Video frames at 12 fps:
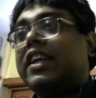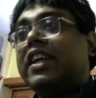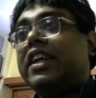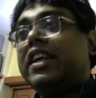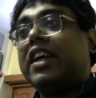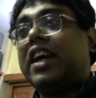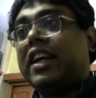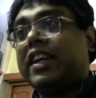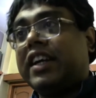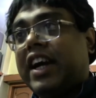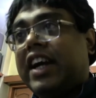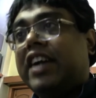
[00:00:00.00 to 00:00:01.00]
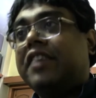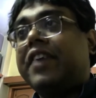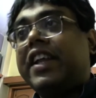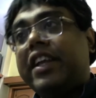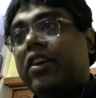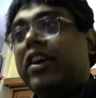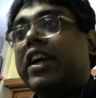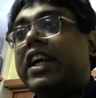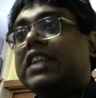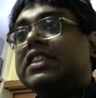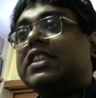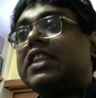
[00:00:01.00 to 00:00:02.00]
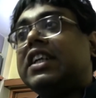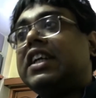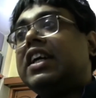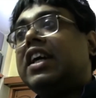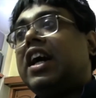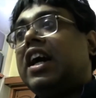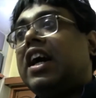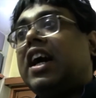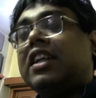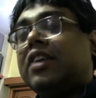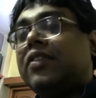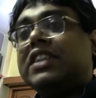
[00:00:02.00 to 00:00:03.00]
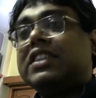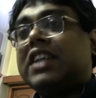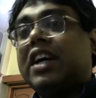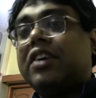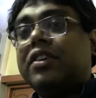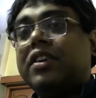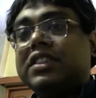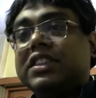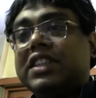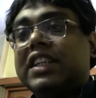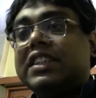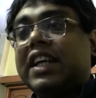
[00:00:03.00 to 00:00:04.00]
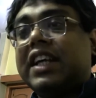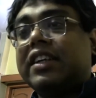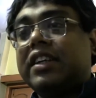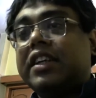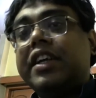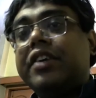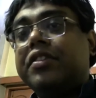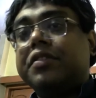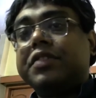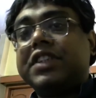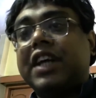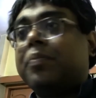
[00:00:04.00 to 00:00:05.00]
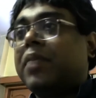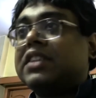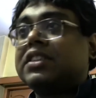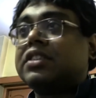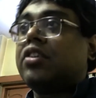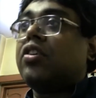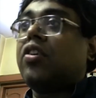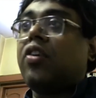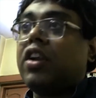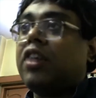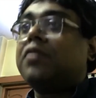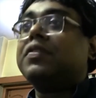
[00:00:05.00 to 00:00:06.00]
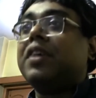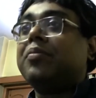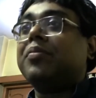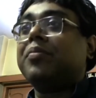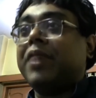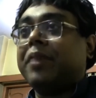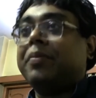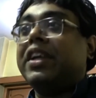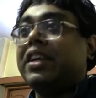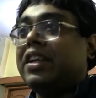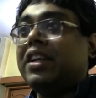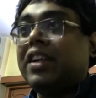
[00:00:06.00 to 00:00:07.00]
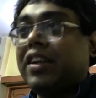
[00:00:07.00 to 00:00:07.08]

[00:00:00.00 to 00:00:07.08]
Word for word: he uh, died very young age uh, otherwise, I would say that he would surpass all of them, maybe,